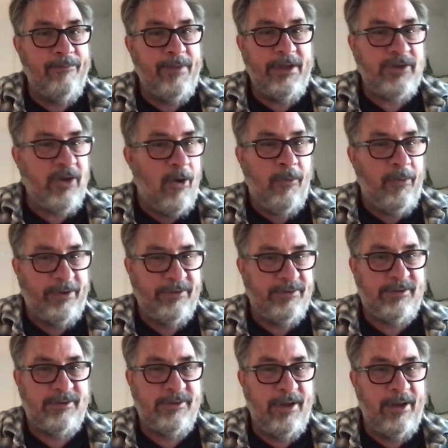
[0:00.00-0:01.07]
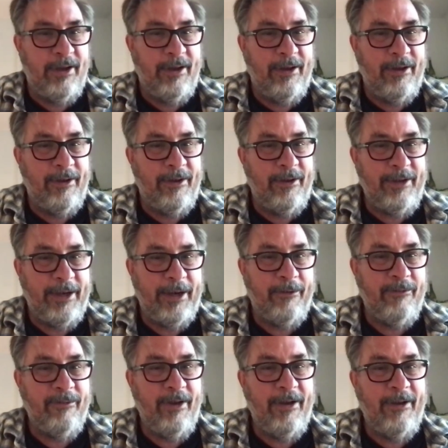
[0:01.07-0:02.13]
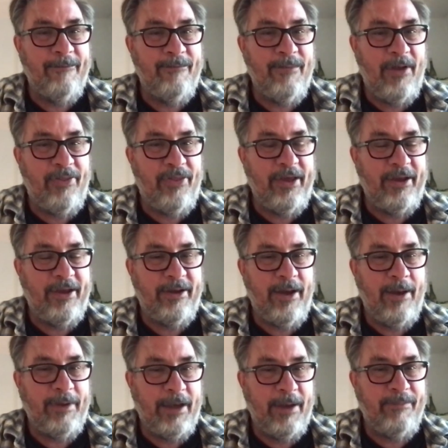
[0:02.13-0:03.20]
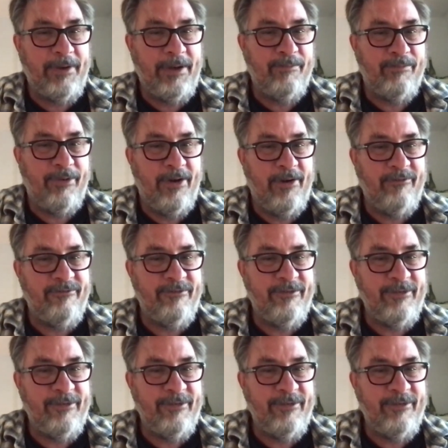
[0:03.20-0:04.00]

is always a thing coming up in improv.